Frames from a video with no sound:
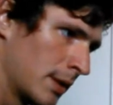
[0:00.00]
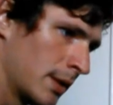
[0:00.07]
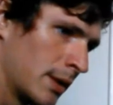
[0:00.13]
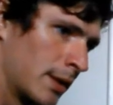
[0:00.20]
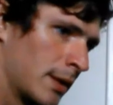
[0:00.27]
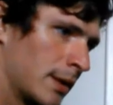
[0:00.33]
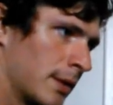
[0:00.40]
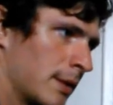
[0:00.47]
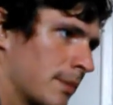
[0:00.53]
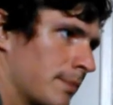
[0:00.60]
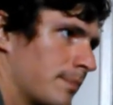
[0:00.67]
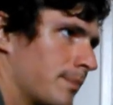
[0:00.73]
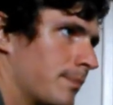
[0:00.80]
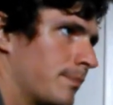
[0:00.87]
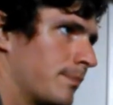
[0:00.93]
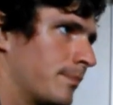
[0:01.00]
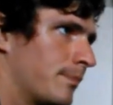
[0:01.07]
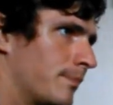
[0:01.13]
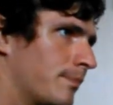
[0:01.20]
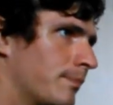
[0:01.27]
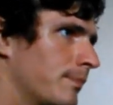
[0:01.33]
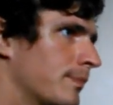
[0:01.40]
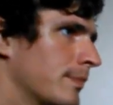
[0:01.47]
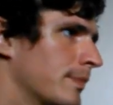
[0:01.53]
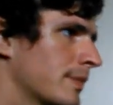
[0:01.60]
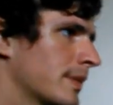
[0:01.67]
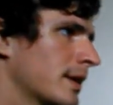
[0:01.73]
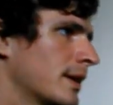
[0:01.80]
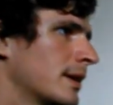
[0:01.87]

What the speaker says: (no one is talking)